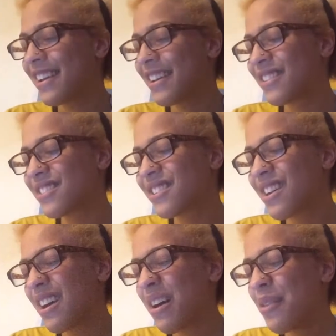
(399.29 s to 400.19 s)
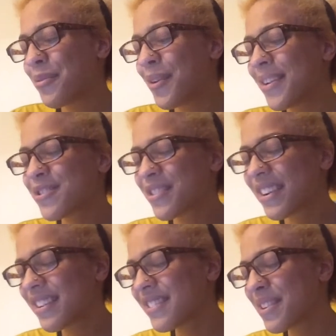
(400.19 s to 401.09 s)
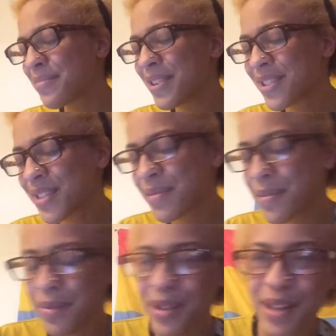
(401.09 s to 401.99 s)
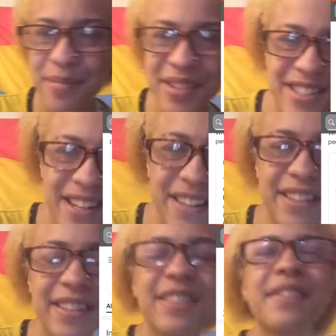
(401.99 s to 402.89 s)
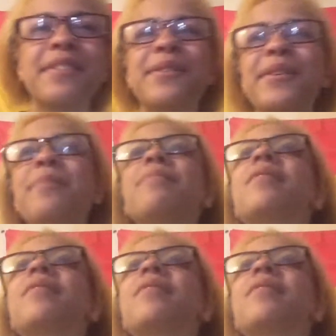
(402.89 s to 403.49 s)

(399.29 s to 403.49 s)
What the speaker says: is what triggers a person with borderline personality disorder?